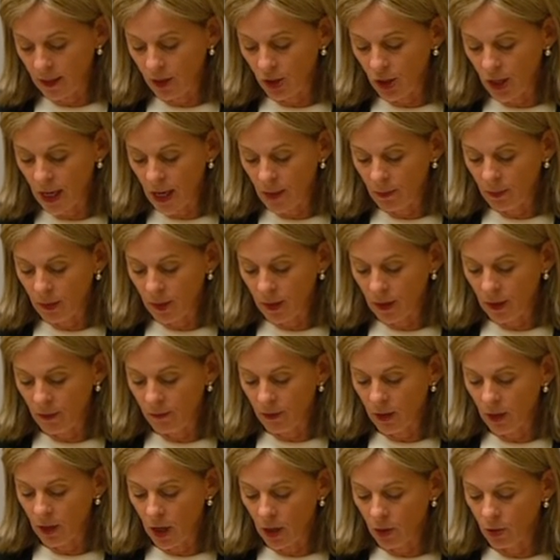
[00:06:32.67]
the champion of
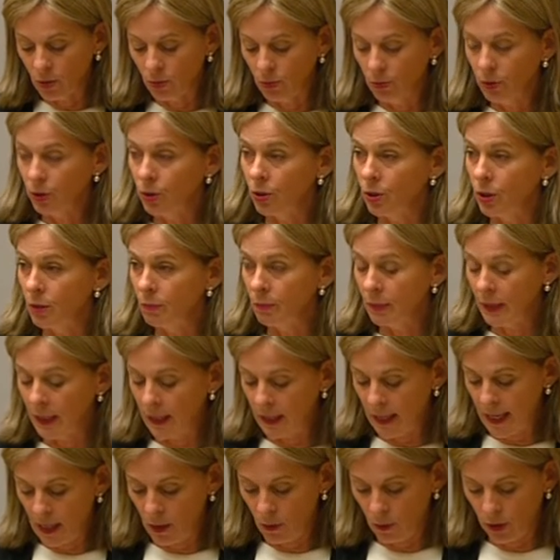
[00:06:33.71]
the local
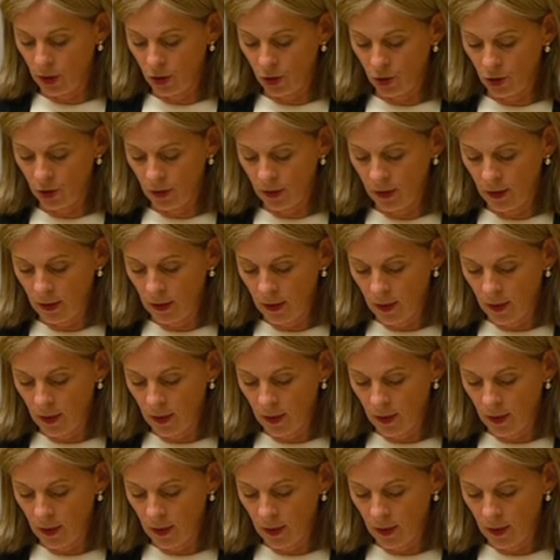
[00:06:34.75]
Yugambeh language.